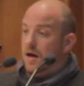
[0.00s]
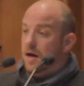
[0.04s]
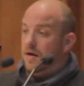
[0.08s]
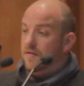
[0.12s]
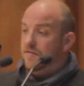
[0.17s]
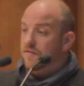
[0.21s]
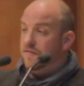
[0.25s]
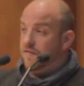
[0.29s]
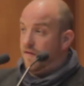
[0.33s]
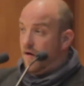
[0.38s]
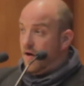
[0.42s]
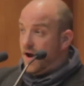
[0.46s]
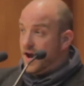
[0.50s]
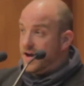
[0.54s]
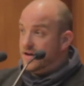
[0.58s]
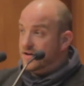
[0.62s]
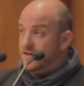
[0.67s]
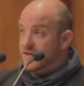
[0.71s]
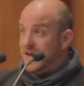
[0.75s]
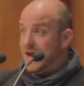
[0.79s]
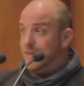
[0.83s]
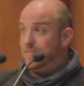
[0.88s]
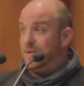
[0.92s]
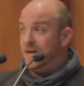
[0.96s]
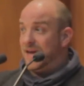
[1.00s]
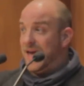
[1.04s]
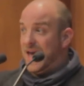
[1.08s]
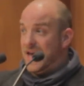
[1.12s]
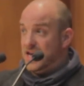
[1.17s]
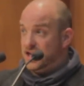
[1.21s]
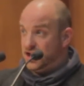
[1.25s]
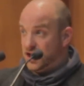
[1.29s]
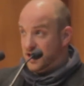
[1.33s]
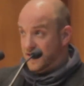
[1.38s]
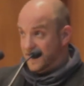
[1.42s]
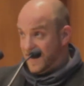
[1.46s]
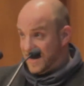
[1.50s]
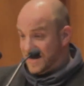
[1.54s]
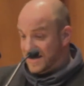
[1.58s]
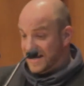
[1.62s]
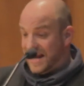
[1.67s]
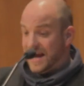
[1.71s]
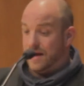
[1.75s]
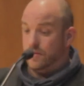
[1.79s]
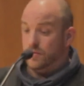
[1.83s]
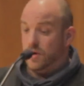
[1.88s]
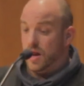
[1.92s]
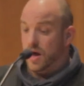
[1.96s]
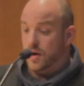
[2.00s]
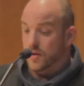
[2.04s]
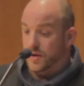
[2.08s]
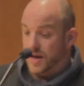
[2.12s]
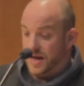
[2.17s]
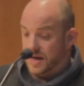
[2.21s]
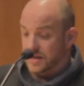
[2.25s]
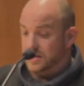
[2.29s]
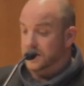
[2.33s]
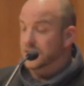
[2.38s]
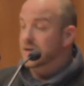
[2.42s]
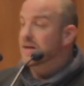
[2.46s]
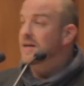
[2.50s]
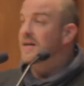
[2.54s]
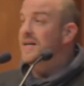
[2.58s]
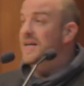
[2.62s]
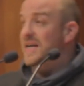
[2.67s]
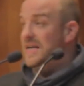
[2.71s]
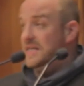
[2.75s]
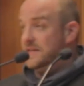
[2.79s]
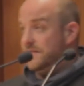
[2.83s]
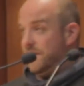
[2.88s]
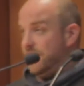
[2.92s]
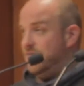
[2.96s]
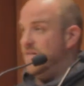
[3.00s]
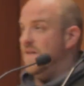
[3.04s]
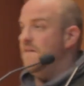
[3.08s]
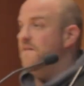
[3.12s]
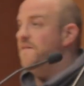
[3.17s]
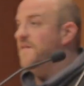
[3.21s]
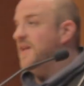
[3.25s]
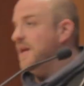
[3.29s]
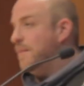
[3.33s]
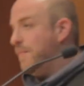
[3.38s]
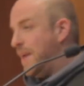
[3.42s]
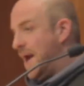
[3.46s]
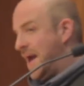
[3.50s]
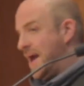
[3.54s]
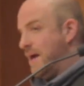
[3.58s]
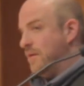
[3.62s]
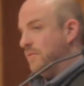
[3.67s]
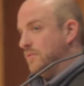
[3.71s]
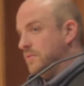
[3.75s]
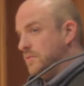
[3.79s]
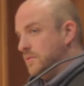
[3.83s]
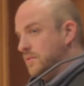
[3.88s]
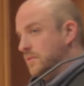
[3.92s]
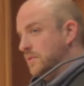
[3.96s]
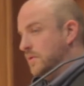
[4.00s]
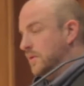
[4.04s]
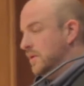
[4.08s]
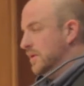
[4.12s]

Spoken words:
find the application and then download it is £50.